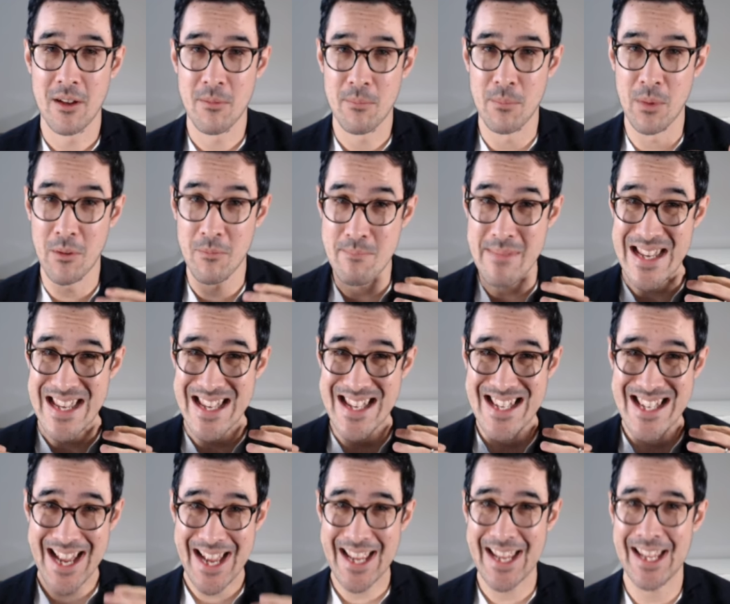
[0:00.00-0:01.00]
But me
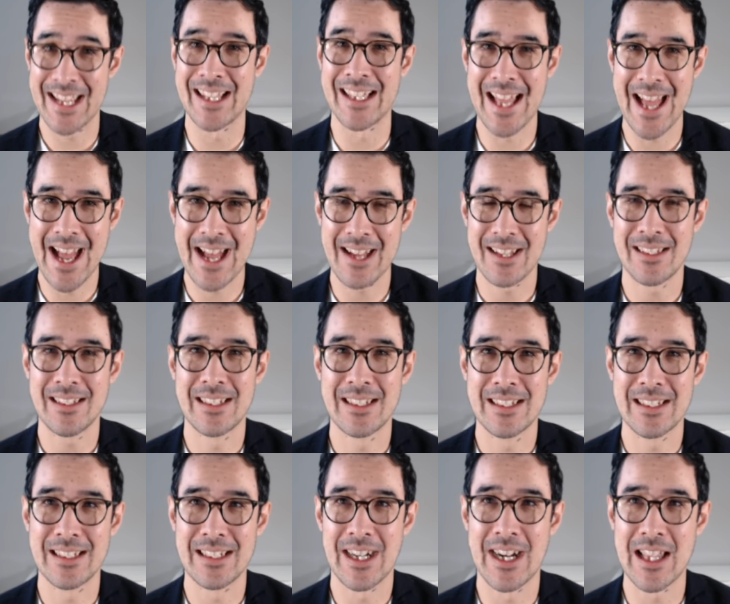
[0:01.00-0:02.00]
saying that,
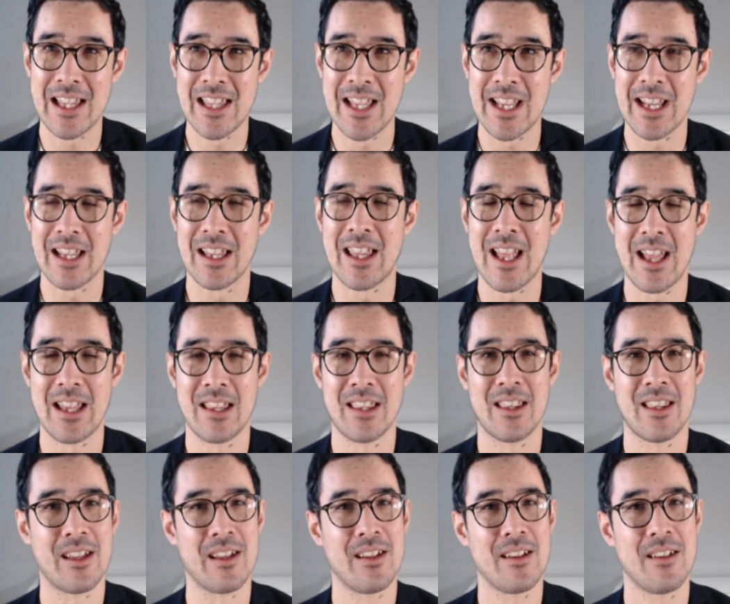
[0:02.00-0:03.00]
I think
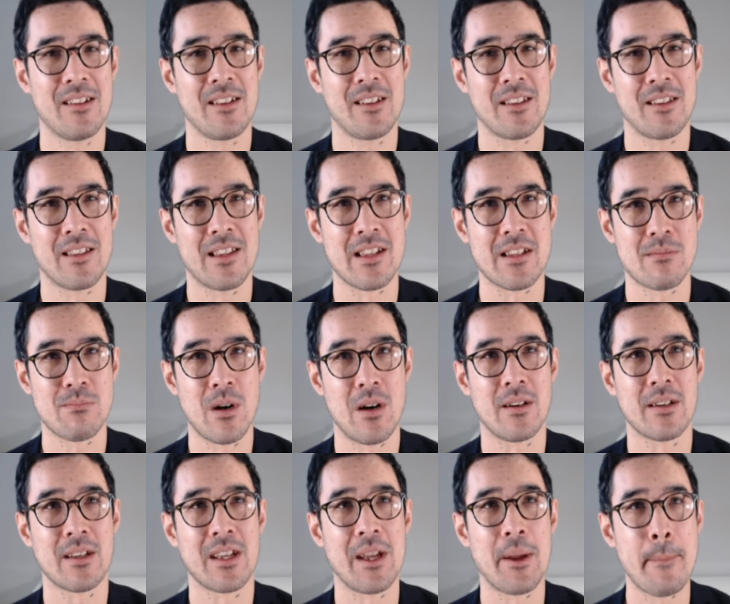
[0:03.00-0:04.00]
then that this
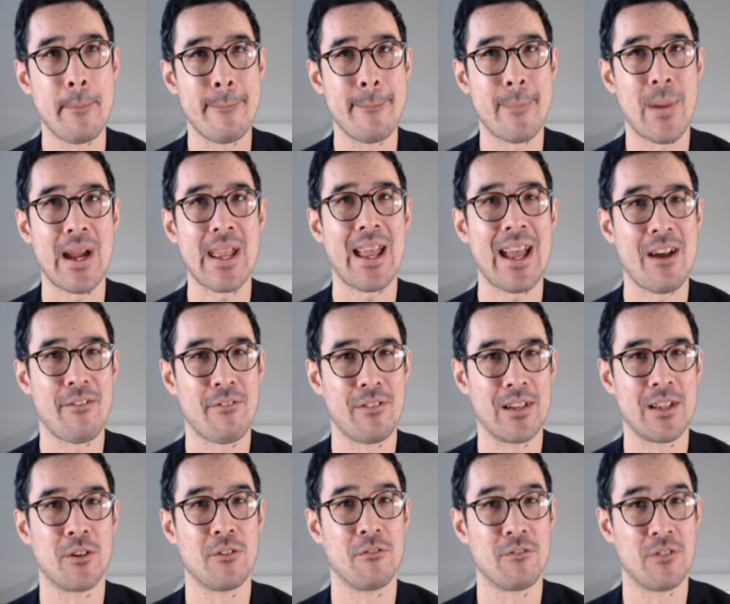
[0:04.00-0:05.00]
market might have a
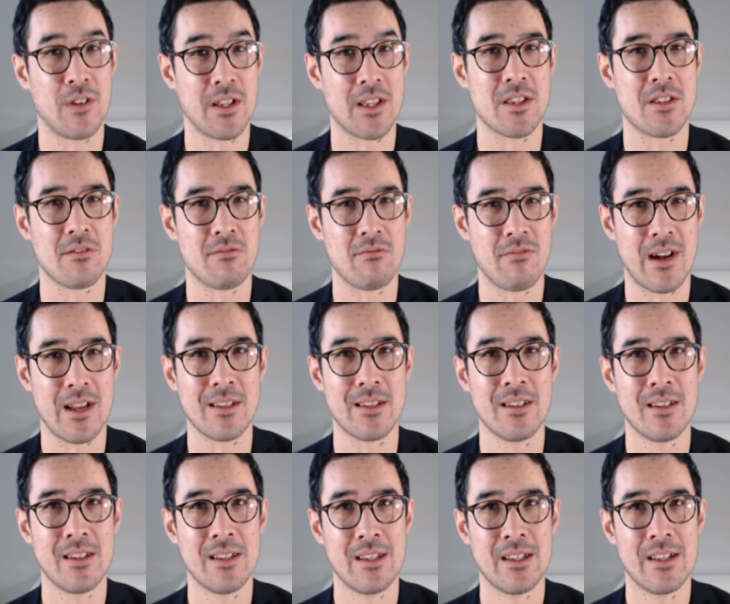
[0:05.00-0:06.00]
little further to
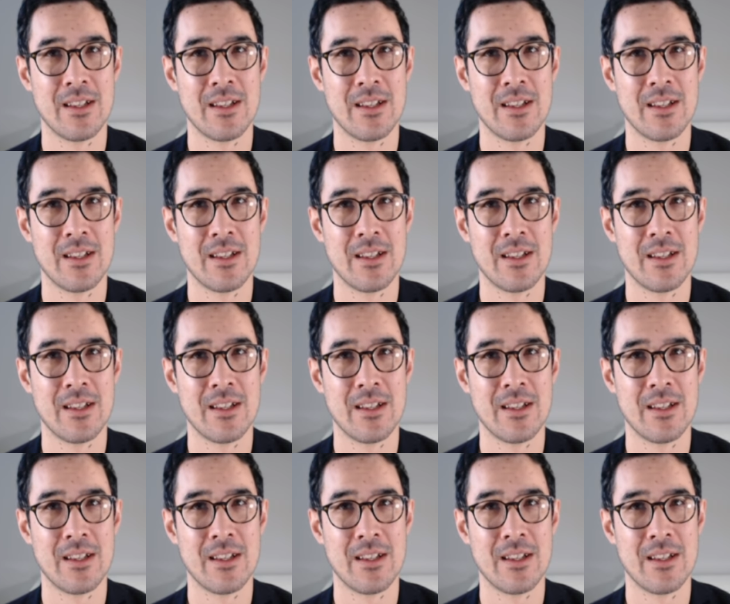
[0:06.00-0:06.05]
run.